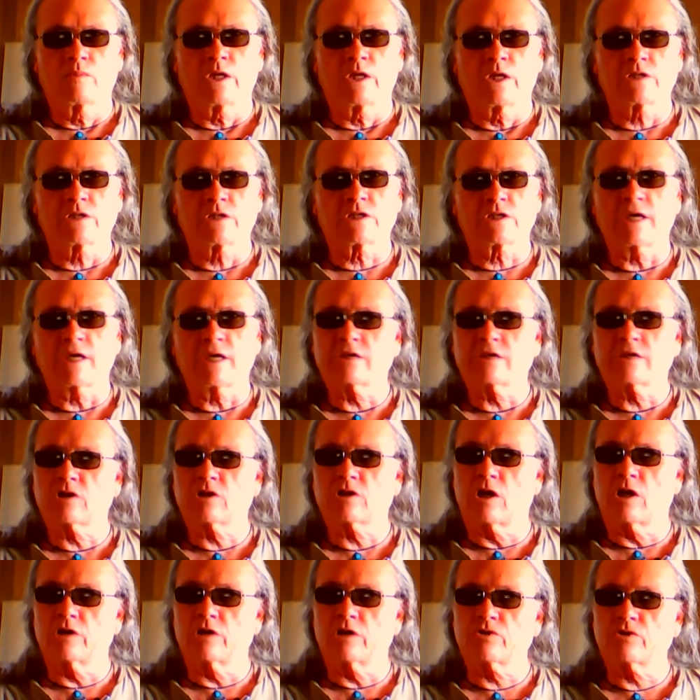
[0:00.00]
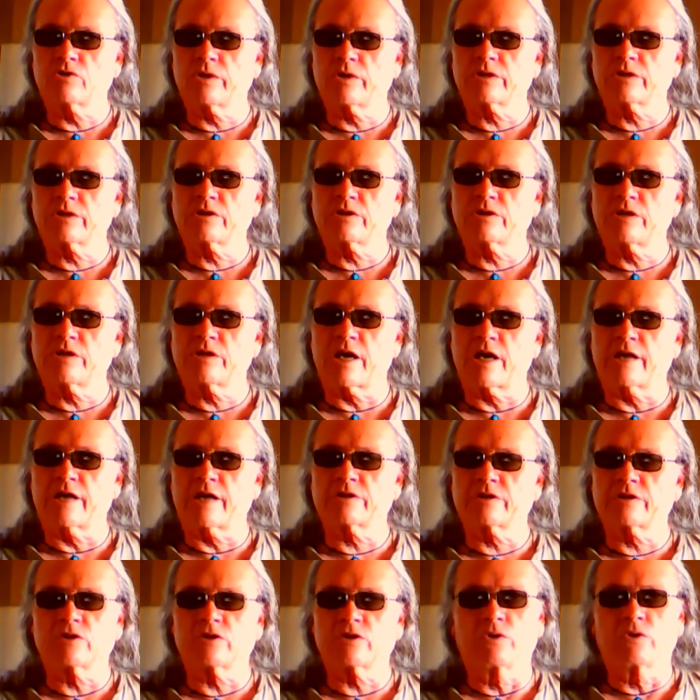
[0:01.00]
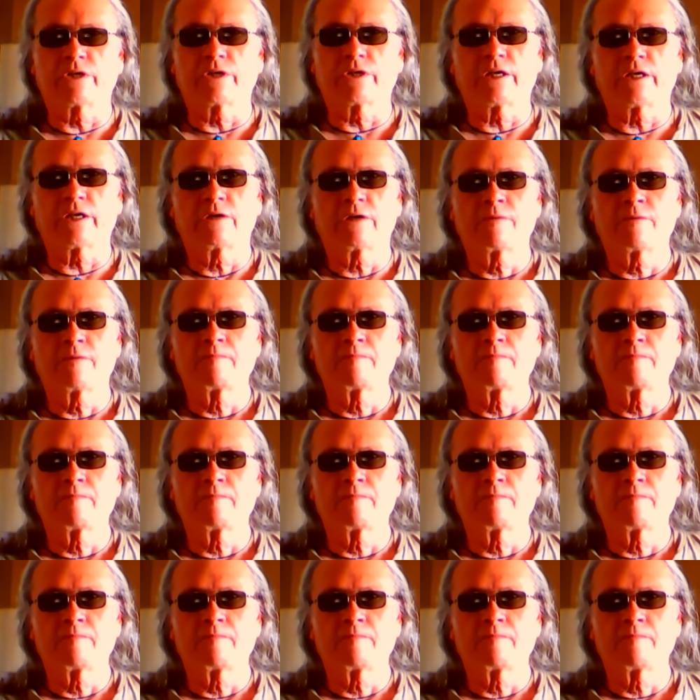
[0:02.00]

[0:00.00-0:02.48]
It's like tantric sex, only